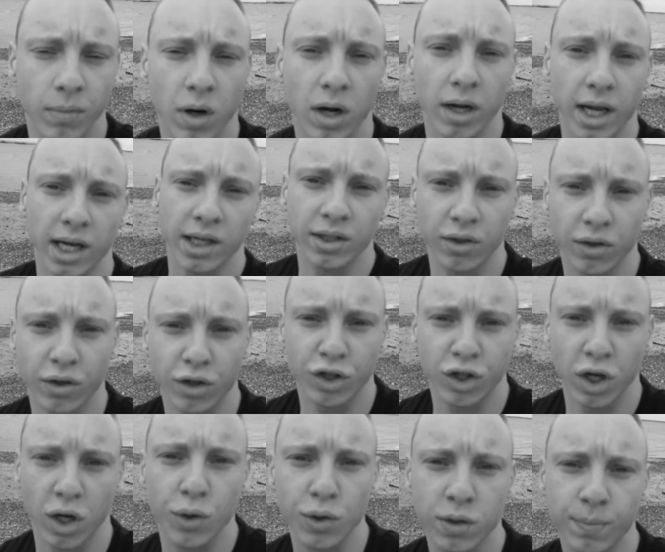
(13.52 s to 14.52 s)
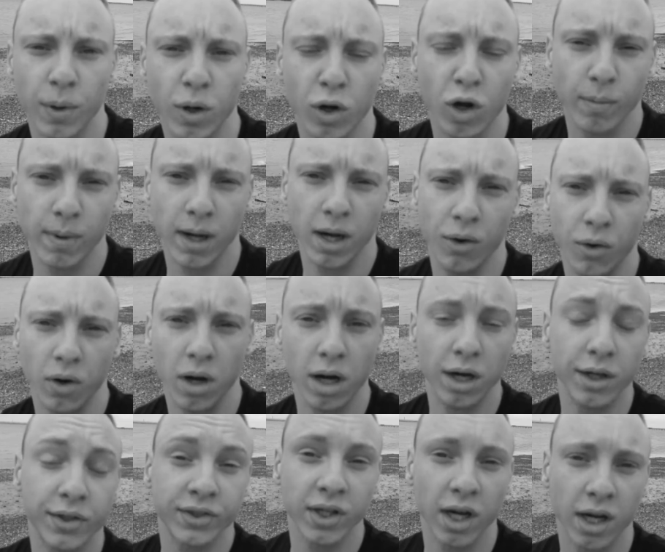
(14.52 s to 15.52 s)
our guest on the show spoke about
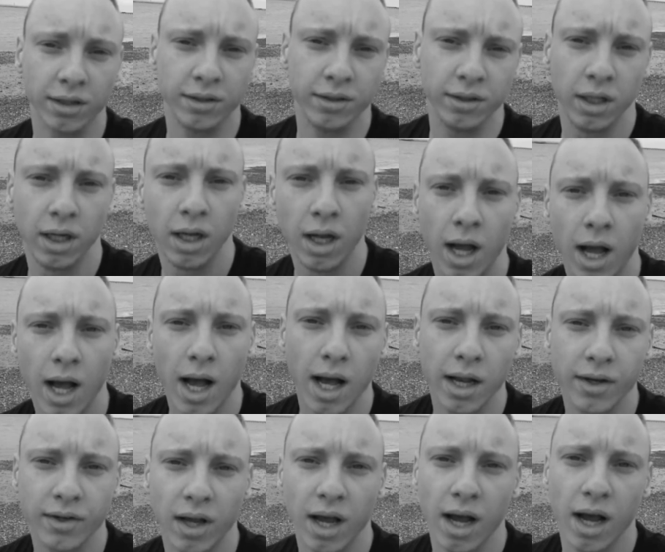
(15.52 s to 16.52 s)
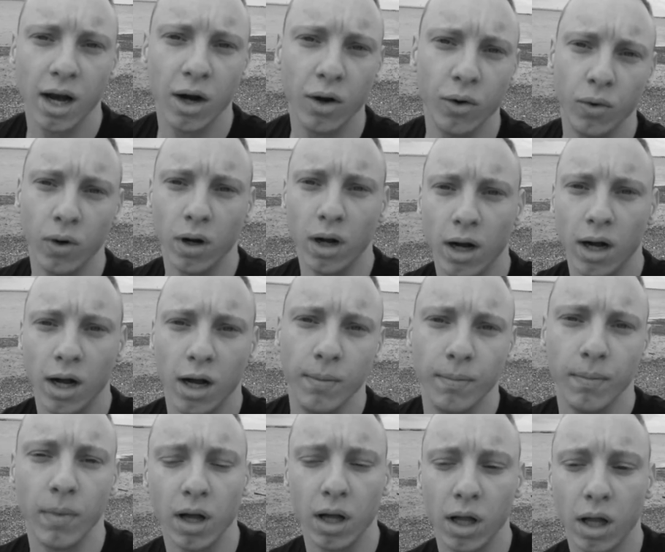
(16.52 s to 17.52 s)
her son and how
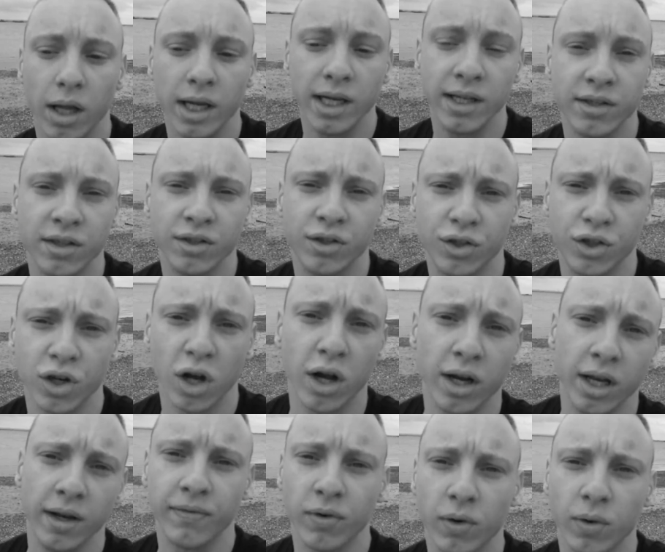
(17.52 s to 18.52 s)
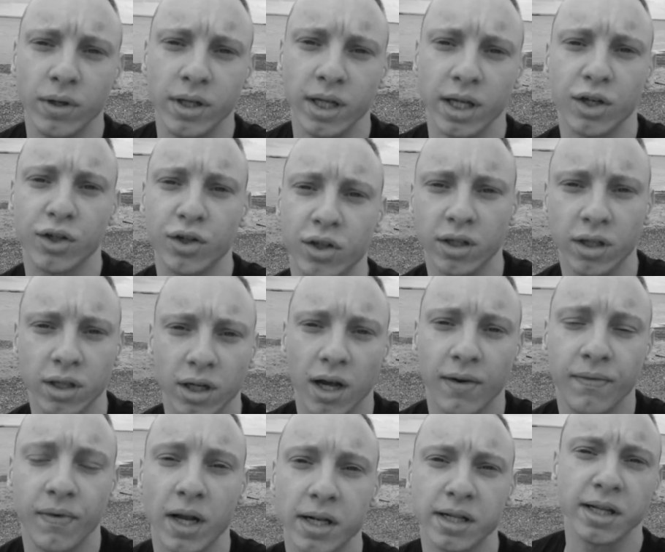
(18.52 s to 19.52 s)
his journey through addiction
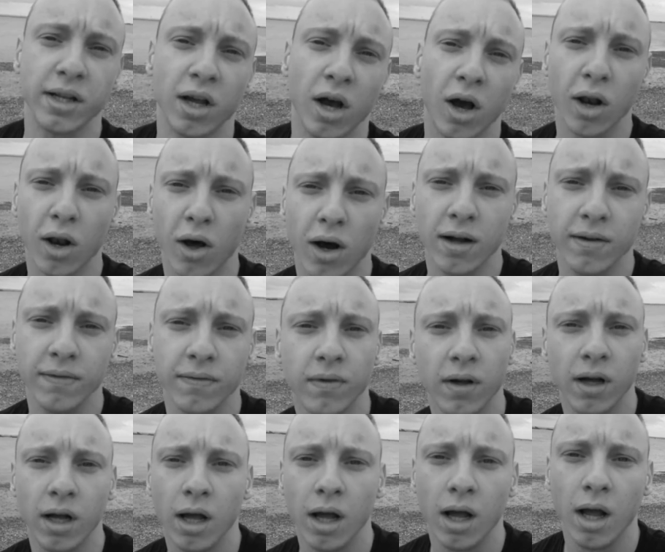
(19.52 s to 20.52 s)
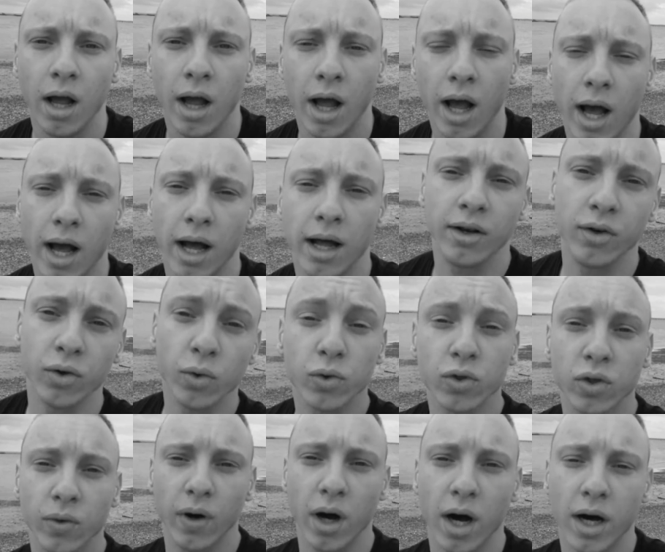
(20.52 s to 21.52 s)
affected her life. And
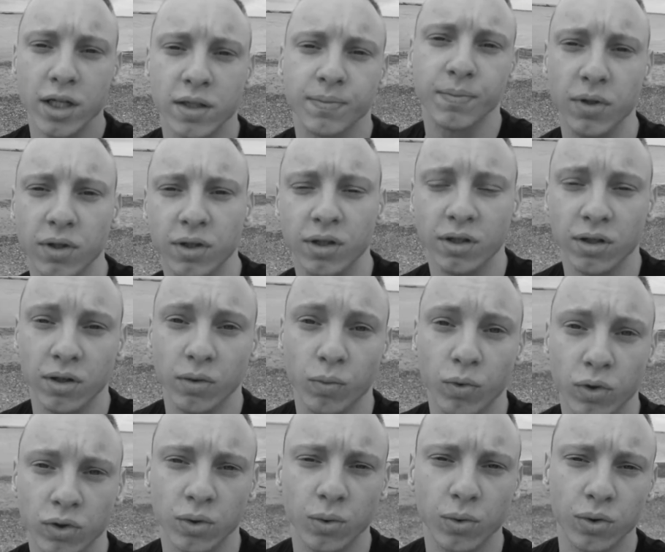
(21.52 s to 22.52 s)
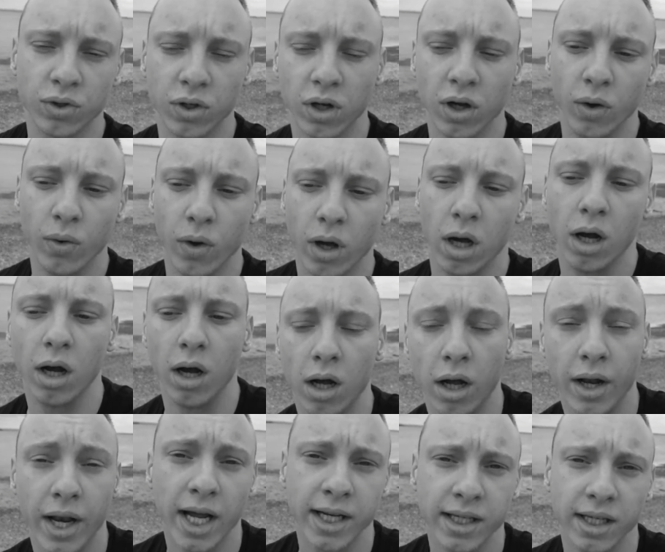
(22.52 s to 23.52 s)
also her husband was also
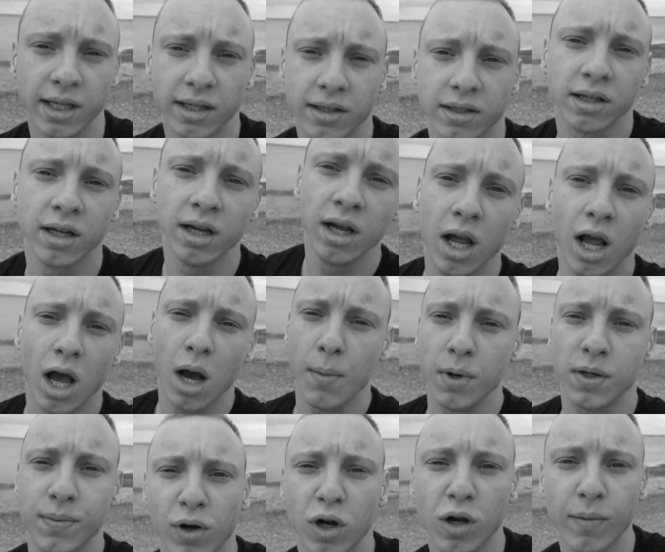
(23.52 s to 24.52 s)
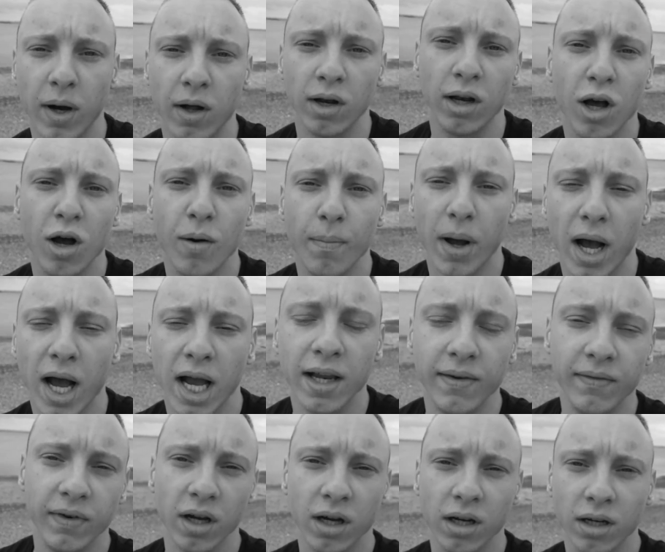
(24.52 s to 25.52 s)
an addict. And we spoke about learnt
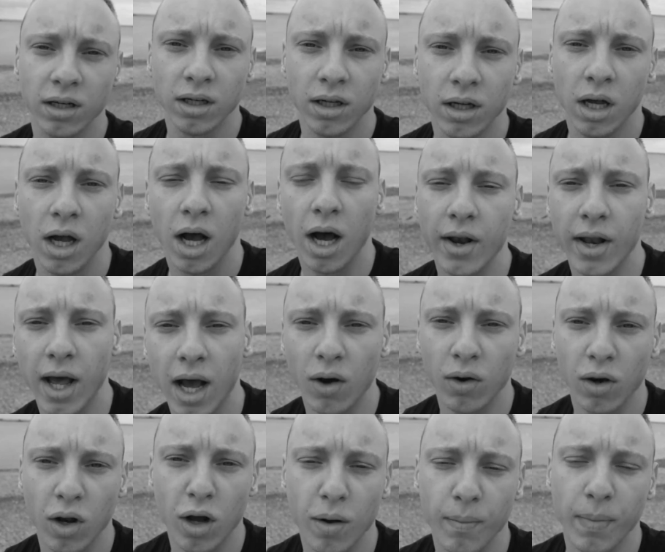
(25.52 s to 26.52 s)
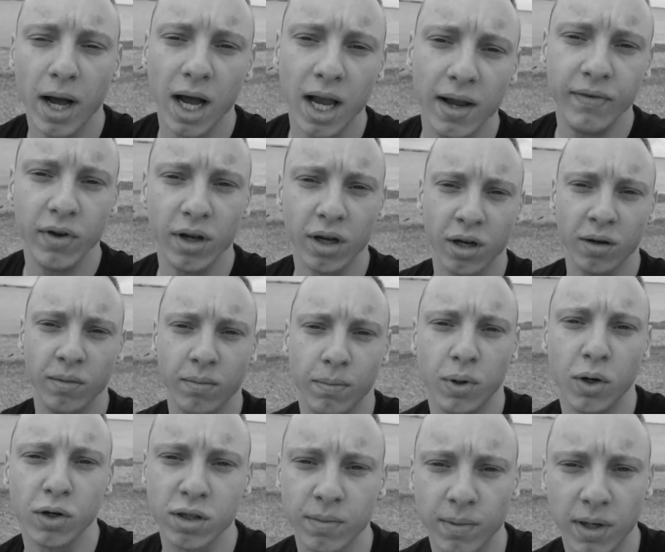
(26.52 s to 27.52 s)
behaviour and how learnt behaviour can
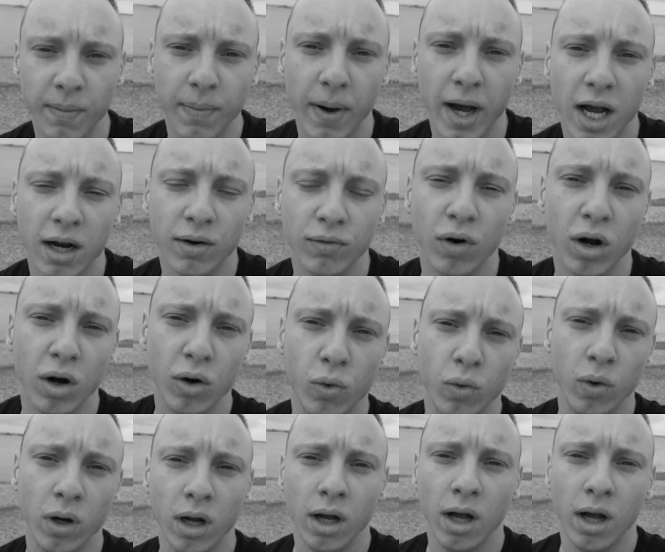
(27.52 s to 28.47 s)
possibly play a role